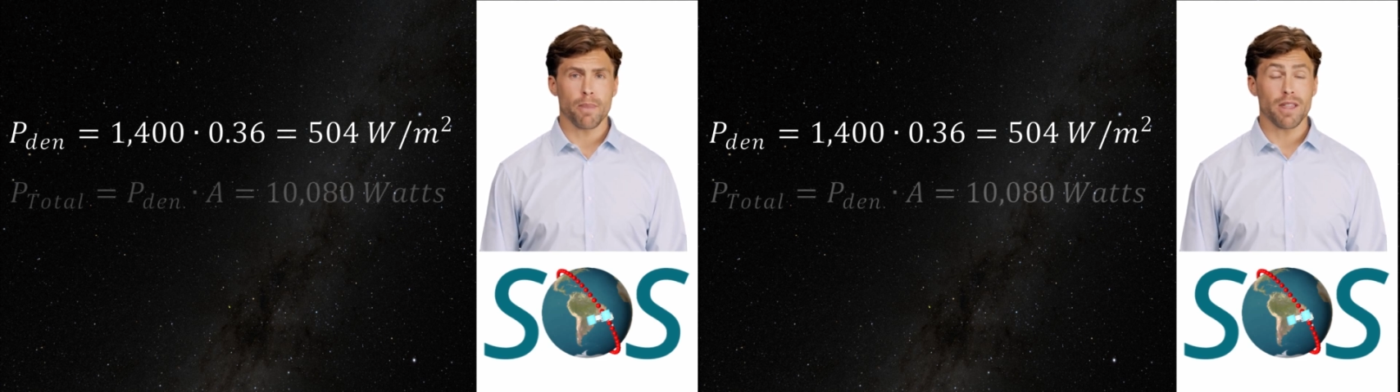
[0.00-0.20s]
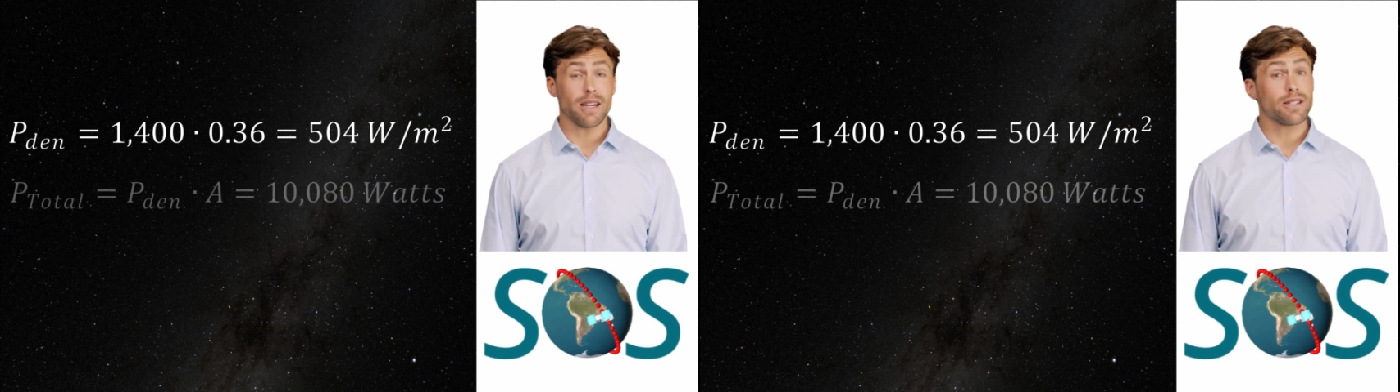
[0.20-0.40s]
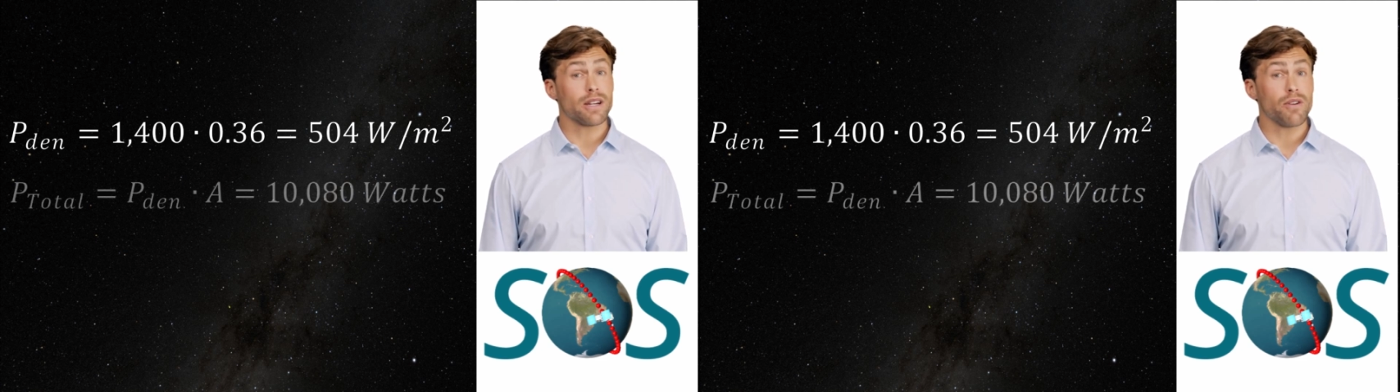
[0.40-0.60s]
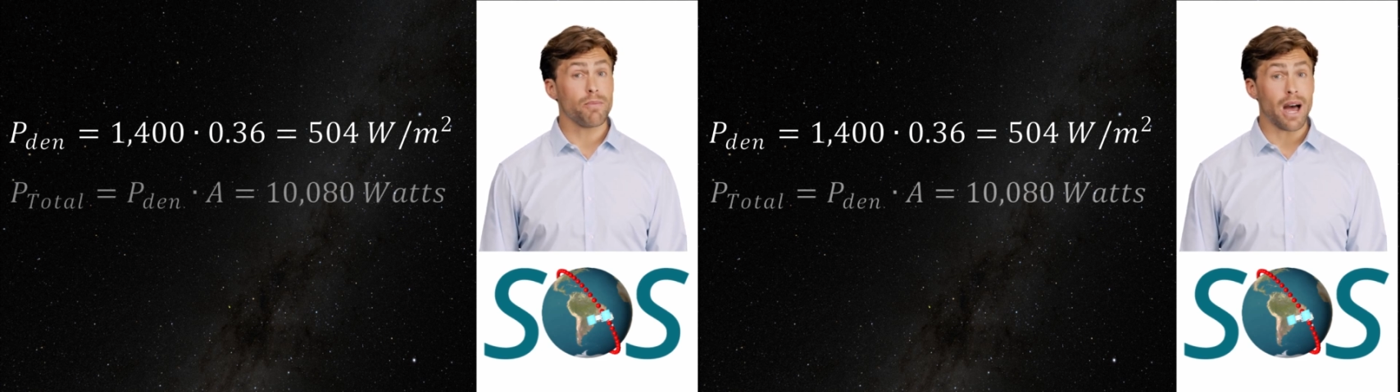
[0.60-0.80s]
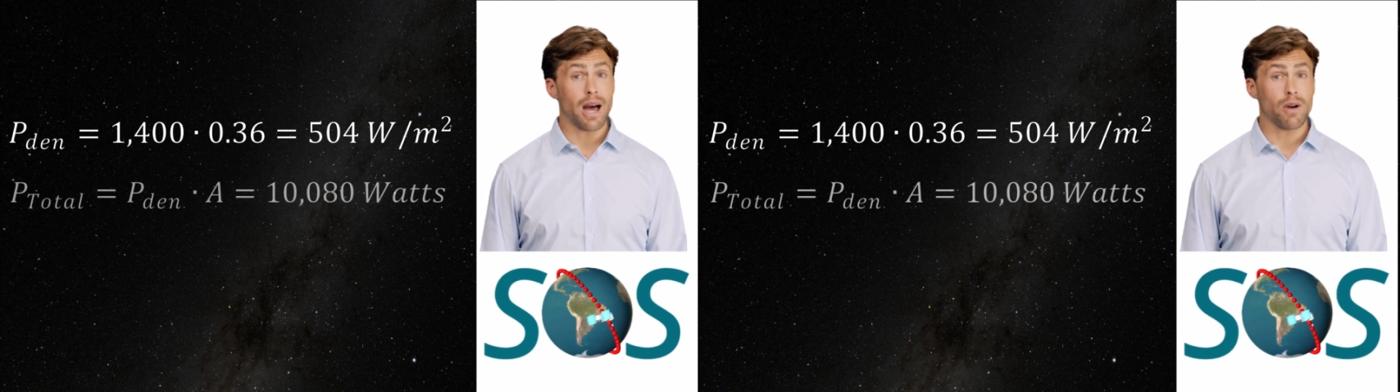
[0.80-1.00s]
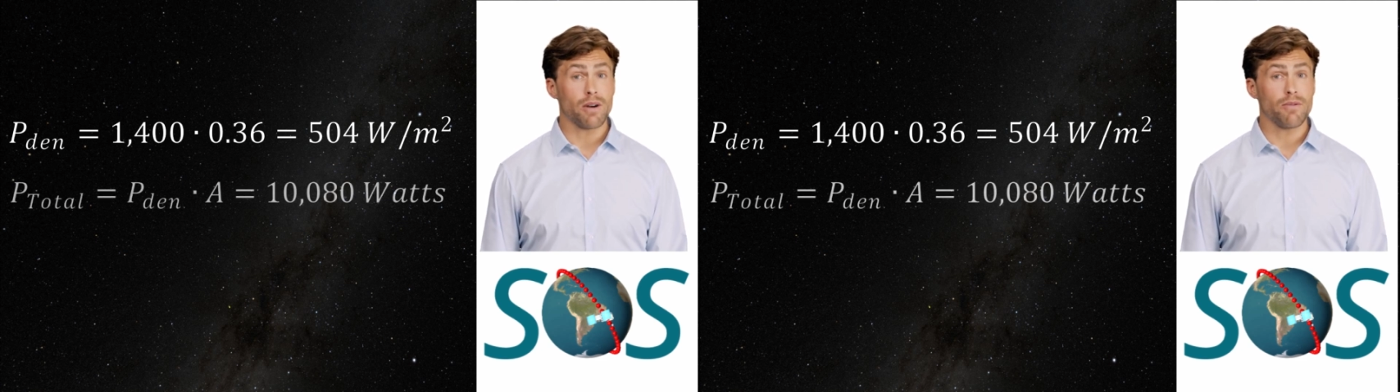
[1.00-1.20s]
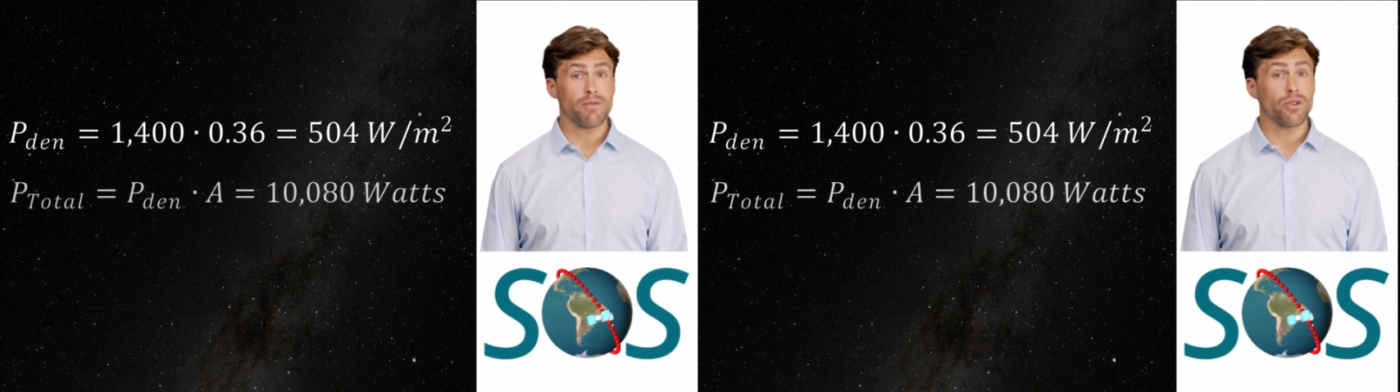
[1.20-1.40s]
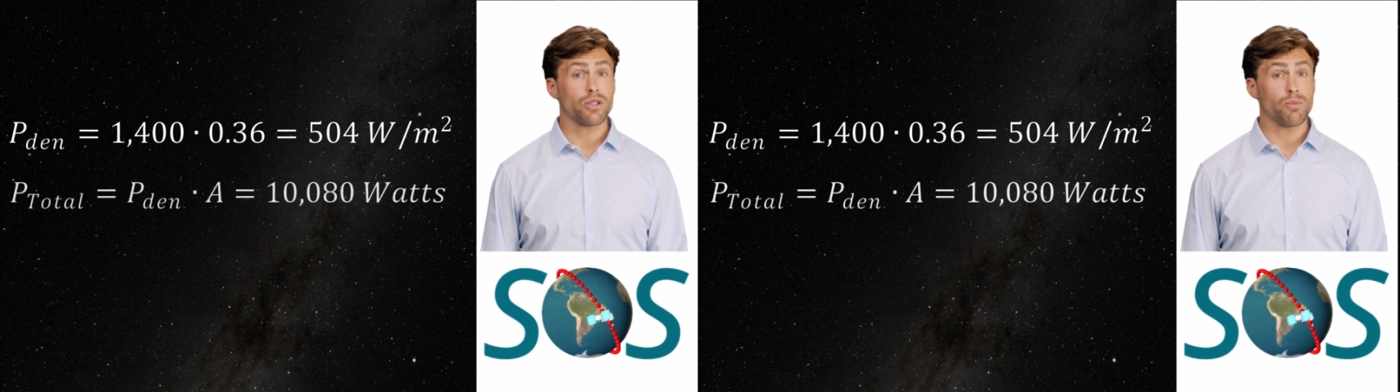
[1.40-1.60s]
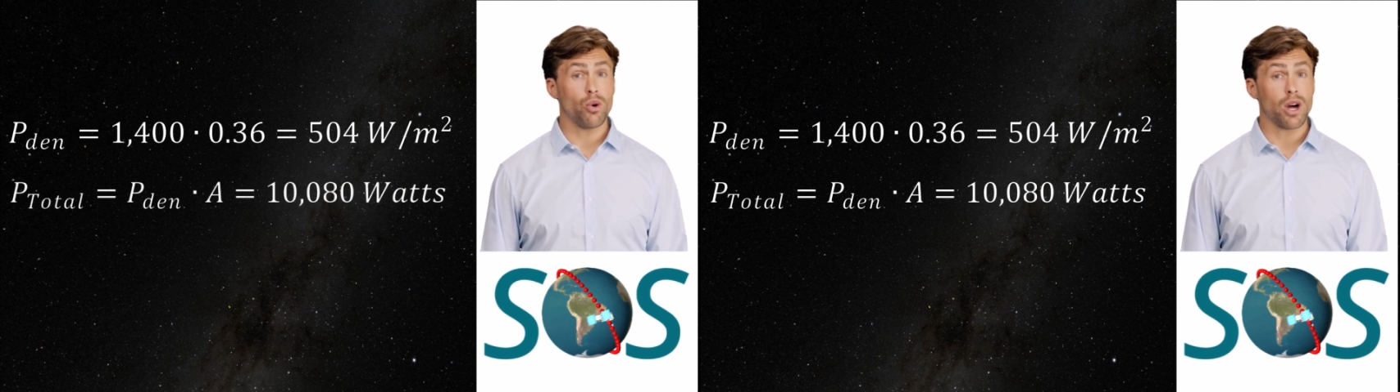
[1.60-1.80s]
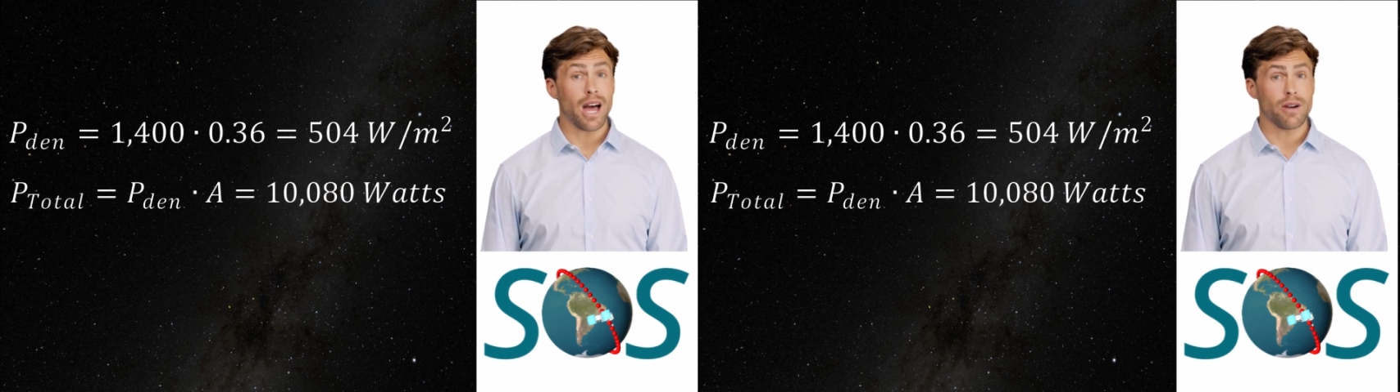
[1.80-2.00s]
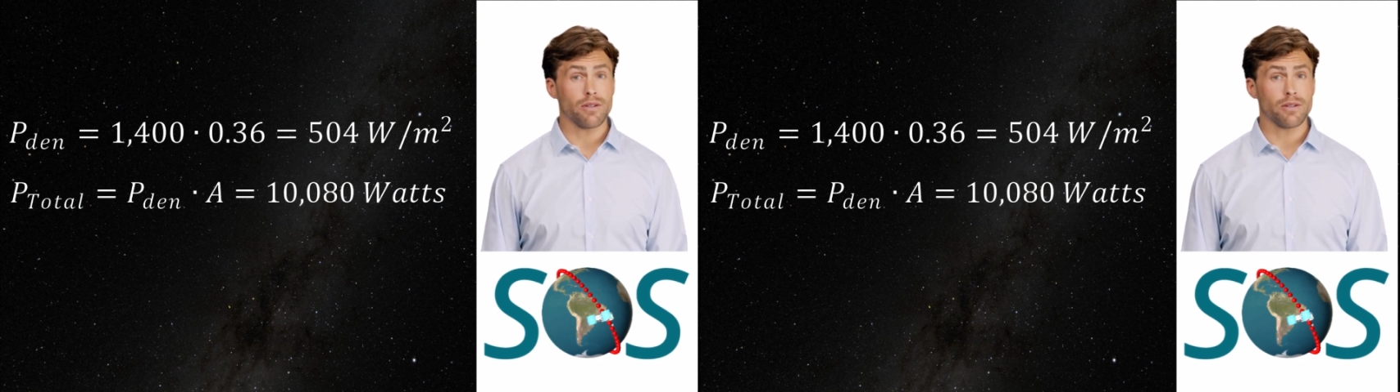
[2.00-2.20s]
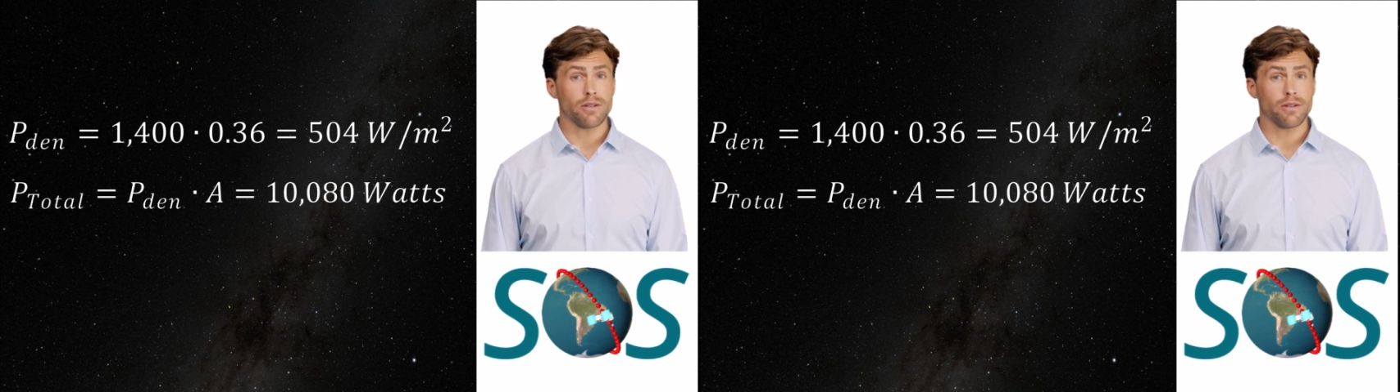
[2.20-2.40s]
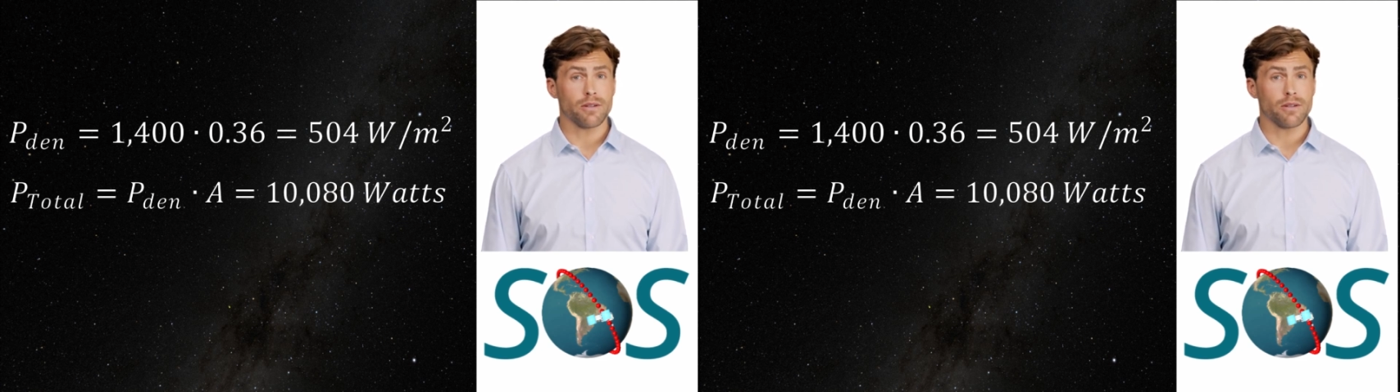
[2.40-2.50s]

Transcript: That's enough power for a small house,